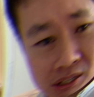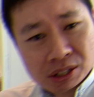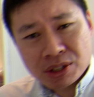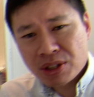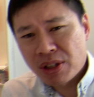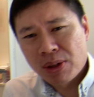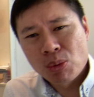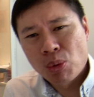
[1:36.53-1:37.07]

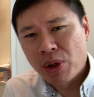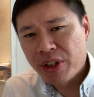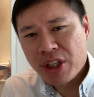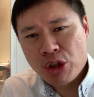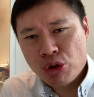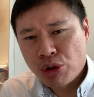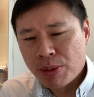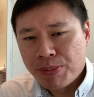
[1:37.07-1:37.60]

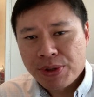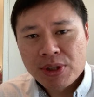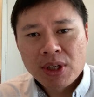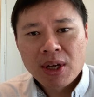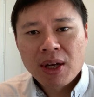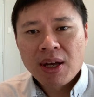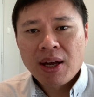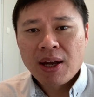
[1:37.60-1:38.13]
Insta-worthy
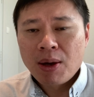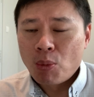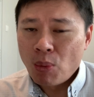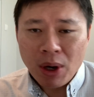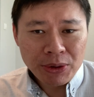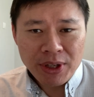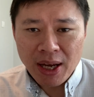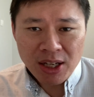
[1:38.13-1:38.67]
trips,
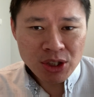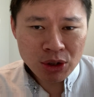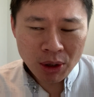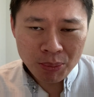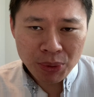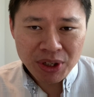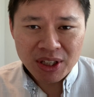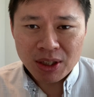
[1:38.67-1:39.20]
while they're actually
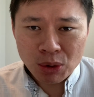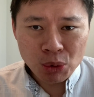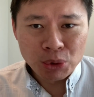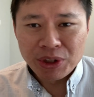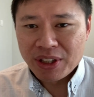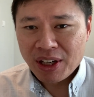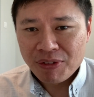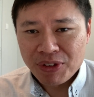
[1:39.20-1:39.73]
not bringing
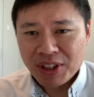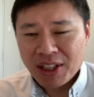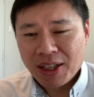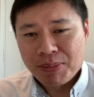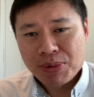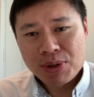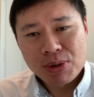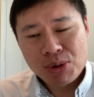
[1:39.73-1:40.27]
good enough
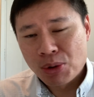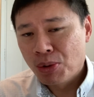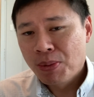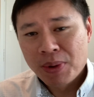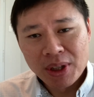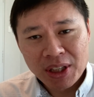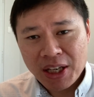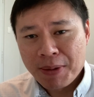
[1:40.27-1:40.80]
incomes.
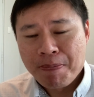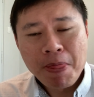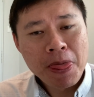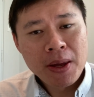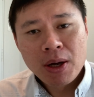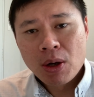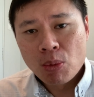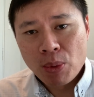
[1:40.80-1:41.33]
So again,
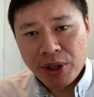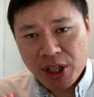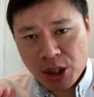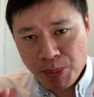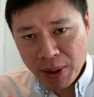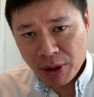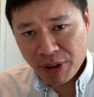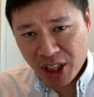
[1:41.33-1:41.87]
when they
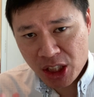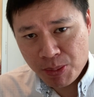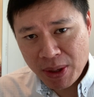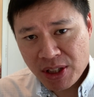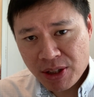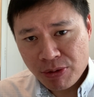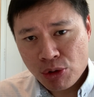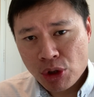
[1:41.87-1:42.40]
spend on
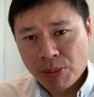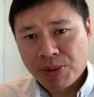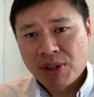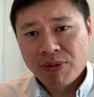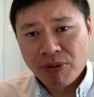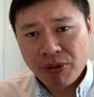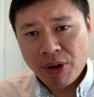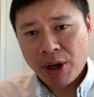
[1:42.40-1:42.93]
expensive
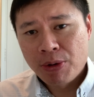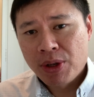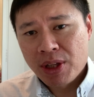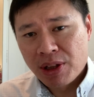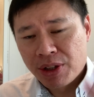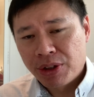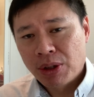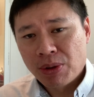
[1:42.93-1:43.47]
trips,
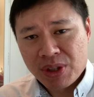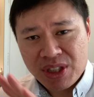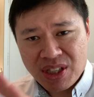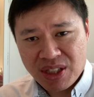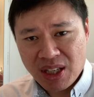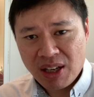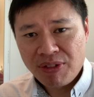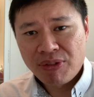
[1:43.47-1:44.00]
very little is
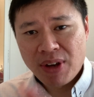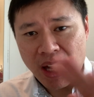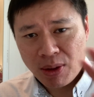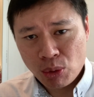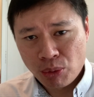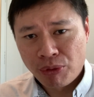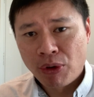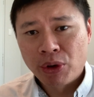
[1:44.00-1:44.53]
safe
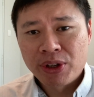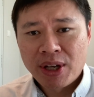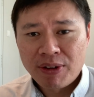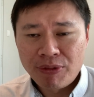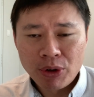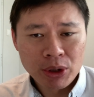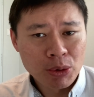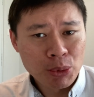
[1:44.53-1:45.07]
for
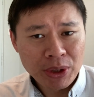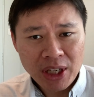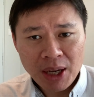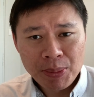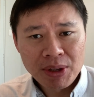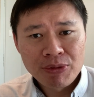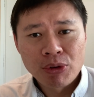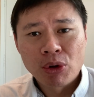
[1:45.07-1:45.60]
the
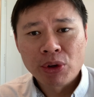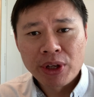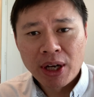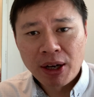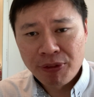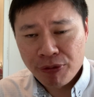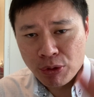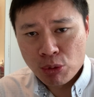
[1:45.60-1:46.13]
retirement, for
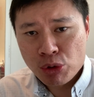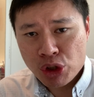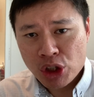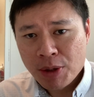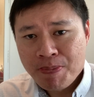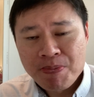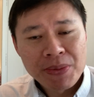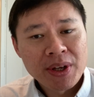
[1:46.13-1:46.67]
their
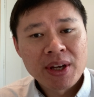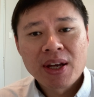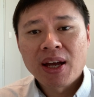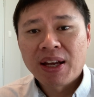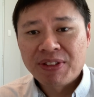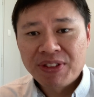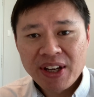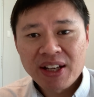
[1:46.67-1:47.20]
future.
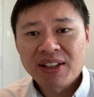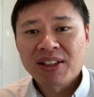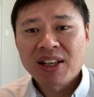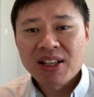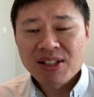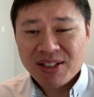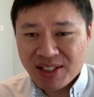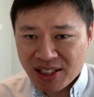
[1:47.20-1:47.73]
And that
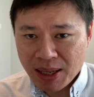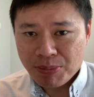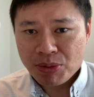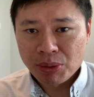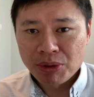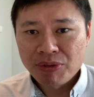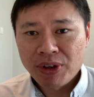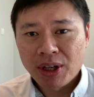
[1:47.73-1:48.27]
again stems
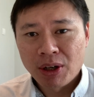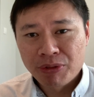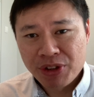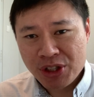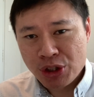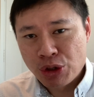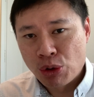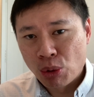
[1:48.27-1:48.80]
from the fact of
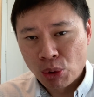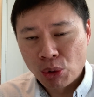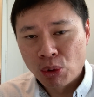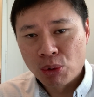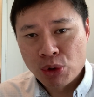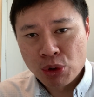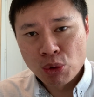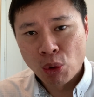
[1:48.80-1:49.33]
this
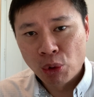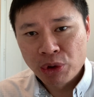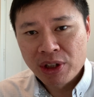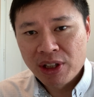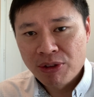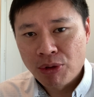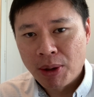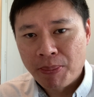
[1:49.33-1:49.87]
YOLO, you only
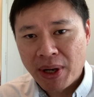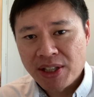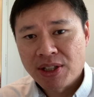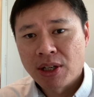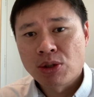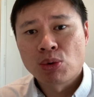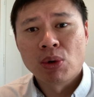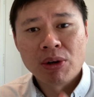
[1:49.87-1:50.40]
live on
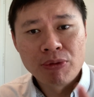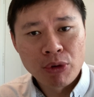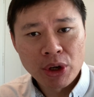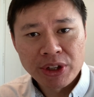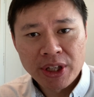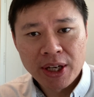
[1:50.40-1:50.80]
mindset, so avoid